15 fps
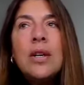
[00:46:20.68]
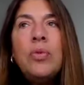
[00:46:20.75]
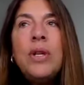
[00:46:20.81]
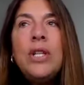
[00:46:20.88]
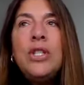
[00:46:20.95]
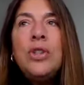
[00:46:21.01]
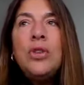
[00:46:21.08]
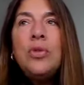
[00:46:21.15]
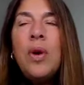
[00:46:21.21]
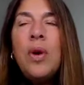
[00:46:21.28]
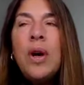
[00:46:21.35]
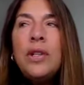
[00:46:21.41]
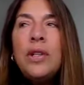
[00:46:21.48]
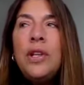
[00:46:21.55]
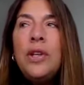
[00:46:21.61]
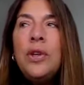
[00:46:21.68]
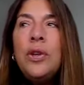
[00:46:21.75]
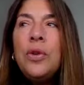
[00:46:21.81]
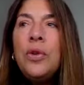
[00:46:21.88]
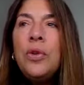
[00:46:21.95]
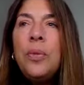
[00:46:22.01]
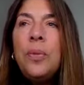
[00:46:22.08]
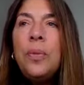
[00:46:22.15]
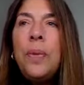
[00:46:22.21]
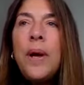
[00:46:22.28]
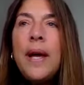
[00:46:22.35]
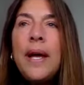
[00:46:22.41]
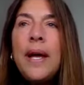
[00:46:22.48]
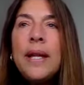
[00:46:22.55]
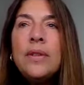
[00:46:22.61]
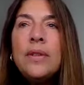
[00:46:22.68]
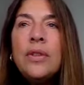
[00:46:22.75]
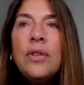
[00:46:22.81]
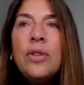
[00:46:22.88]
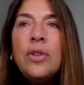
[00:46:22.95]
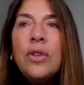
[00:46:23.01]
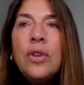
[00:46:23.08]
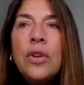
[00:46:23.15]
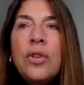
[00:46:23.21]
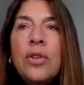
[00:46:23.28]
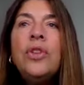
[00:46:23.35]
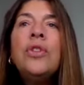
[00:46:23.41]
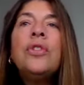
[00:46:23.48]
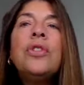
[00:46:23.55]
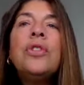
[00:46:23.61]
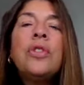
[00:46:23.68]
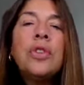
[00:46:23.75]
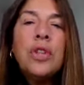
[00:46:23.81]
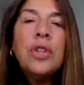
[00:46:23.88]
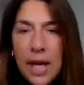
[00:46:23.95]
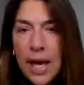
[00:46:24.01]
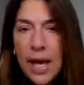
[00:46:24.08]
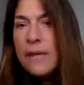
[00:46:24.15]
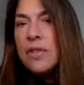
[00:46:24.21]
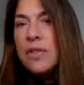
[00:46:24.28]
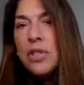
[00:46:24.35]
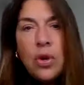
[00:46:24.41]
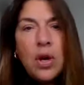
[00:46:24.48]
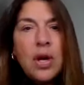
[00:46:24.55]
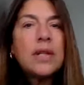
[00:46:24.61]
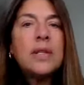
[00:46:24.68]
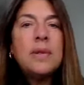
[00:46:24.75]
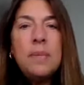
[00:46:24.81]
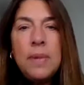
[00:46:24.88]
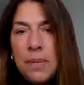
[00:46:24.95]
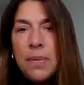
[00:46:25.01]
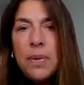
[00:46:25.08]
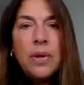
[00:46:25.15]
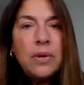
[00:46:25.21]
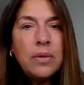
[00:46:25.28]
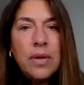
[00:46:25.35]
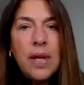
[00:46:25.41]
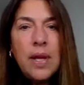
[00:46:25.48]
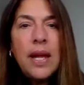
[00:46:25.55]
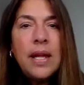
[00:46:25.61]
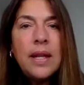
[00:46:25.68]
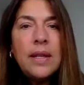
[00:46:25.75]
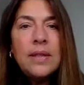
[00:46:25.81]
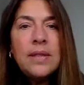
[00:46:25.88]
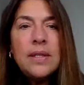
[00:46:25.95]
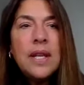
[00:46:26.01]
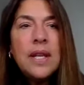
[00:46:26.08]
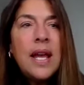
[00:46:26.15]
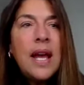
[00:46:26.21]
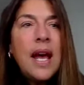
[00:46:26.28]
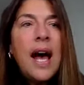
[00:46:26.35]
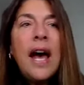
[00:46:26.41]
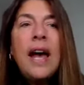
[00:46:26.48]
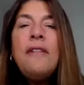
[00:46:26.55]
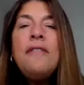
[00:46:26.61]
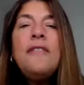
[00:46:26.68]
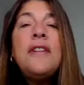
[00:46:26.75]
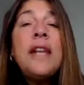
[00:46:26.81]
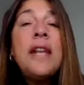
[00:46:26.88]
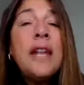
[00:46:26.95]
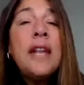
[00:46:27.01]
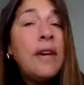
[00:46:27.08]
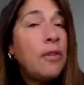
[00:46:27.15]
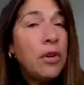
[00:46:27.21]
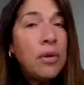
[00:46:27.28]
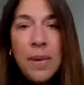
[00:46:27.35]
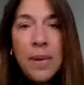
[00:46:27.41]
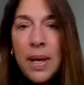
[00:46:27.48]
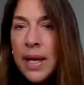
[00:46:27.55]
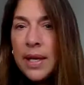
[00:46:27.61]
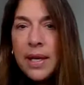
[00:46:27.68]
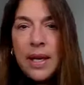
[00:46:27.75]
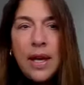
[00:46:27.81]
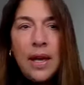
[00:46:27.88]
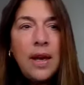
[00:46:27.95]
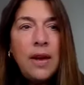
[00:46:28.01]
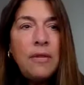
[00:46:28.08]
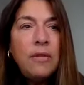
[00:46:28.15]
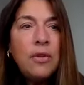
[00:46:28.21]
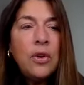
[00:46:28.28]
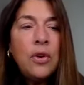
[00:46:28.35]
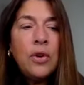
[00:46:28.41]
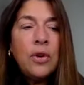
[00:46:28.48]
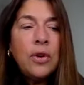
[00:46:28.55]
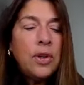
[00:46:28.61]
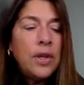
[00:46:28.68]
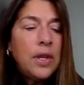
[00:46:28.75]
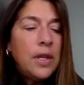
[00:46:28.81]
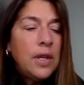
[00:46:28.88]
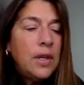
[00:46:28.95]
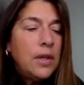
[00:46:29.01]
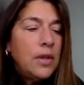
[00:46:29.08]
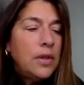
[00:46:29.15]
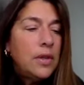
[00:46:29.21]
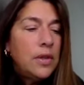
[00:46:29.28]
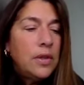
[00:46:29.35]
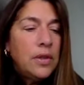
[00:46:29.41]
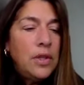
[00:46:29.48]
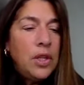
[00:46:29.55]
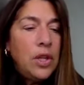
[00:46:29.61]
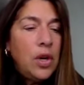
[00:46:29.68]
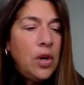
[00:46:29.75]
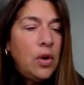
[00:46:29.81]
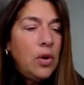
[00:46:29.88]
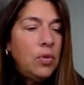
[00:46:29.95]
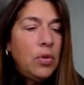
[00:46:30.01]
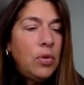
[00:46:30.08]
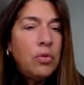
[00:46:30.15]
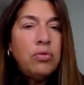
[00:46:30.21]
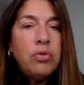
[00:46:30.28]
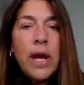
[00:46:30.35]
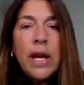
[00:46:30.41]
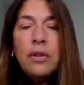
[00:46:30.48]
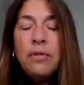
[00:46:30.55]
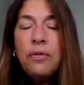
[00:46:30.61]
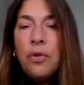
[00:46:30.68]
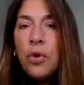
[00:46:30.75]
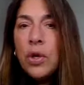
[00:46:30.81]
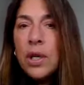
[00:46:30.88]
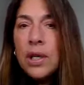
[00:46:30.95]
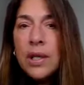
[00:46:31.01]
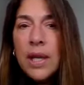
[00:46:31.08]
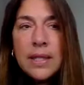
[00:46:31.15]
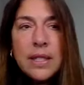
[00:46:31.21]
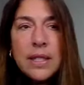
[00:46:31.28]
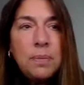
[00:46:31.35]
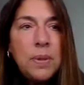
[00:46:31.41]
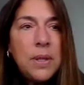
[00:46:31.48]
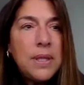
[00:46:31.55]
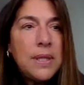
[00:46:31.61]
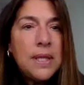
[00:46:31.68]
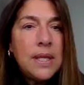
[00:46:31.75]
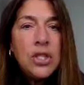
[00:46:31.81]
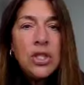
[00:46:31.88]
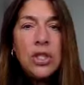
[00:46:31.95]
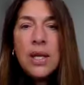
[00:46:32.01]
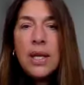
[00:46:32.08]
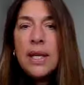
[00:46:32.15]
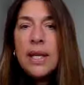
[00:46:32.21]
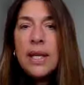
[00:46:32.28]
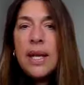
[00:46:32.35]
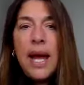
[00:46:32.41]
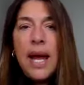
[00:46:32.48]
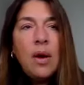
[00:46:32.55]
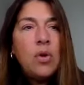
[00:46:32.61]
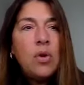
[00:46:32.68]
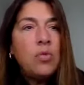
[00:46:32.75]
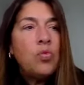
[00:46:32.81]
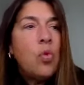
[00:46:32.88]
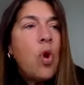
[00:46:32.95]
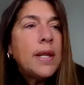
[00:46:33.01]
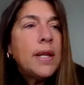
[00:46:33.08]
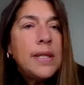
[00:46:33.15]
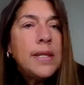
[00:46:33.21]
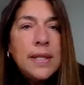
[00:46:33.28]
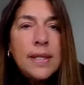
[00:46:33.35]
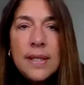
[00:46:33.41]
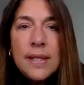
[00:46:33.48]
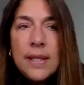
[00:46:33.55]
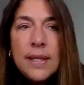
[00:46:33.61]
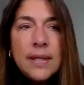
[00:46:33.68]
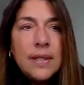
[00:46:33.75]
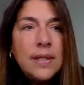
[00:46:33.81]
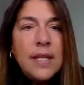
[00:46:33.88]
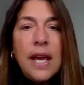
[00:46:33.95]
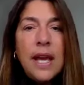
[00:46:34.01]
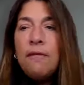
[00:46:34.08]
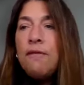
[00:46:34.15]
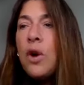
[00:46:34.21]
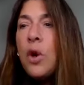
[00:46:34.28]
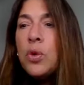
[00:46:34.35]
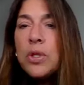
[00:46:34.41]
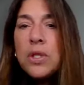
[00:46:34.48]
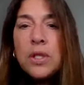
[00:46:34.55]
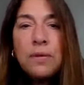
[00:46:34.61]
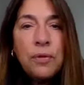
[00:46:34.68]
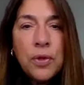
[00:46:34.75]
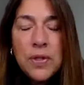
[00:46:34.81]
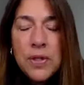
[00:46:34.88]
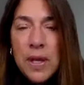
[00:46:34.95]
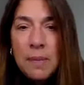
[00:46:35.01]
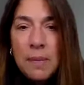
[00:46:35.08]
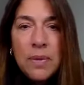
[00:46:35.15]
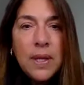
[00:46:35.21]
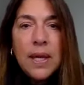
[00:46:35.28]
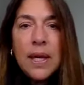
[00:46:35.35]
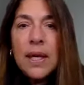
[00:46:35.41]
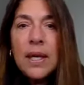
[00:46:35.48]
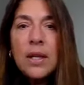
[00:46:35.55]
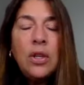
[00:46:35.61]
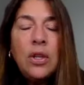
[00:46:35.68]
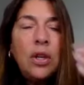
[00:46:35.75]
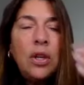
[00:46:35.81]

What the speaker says: we do want you, but you're going to have to talk to people. And I've never, Mike, ever ran for an elected position, wanted to get votes for something,